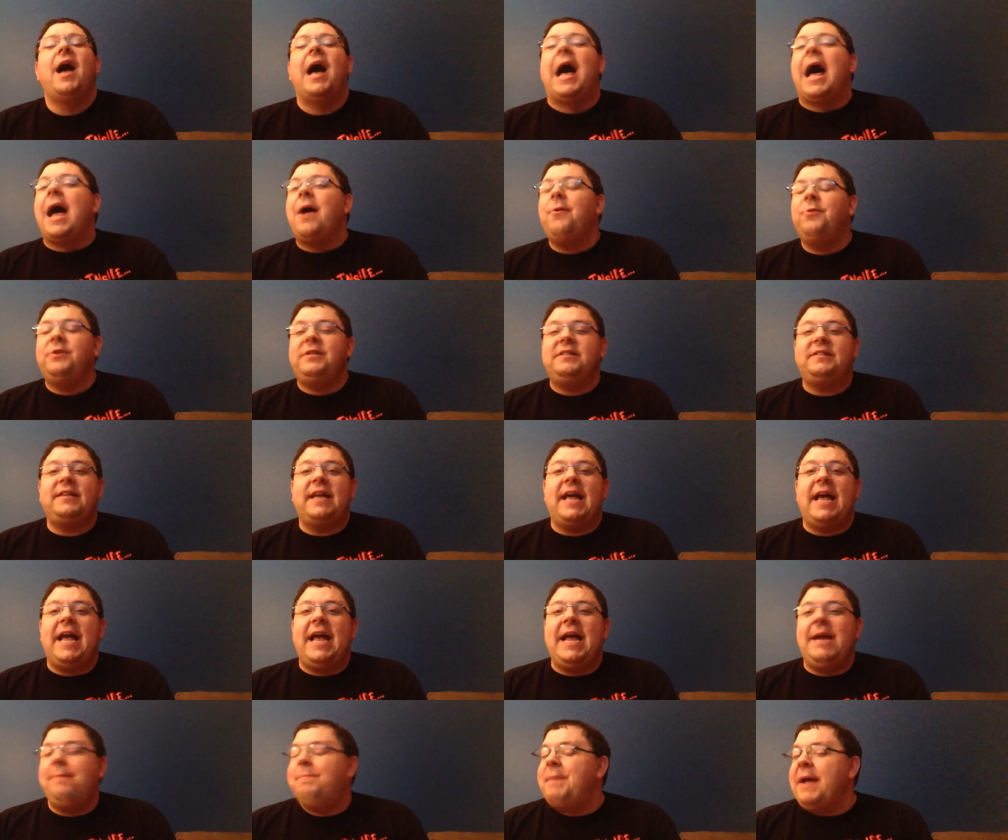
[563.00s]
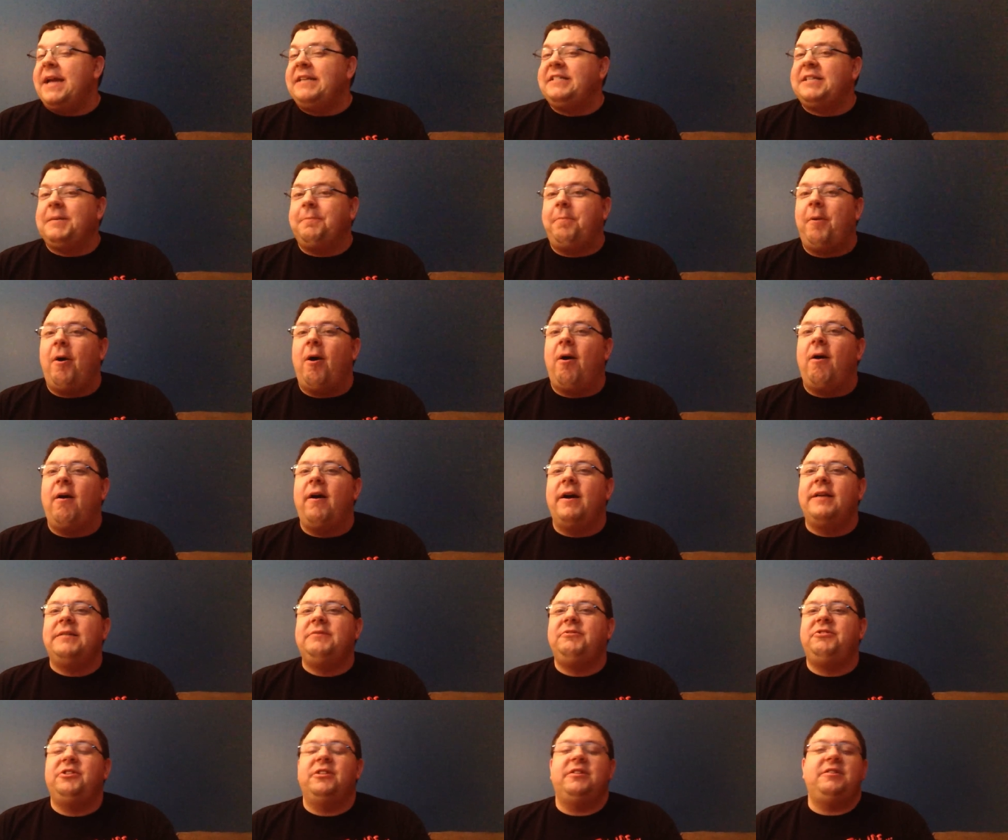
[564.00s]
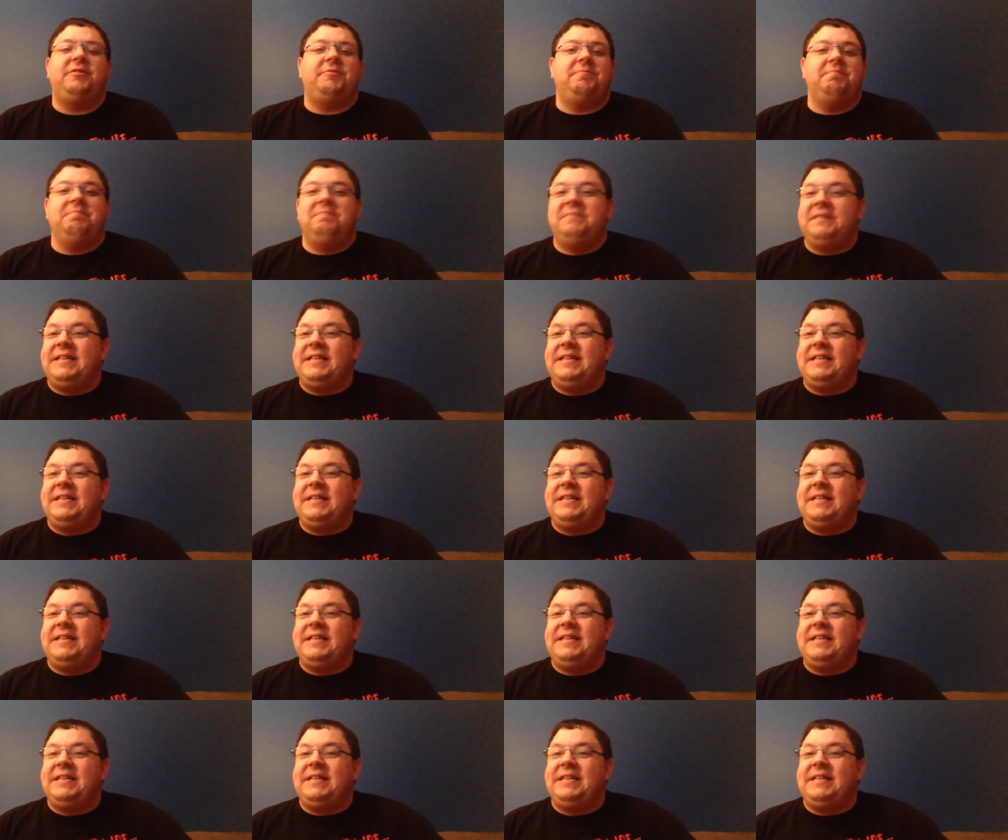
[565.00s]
I would say, based upon just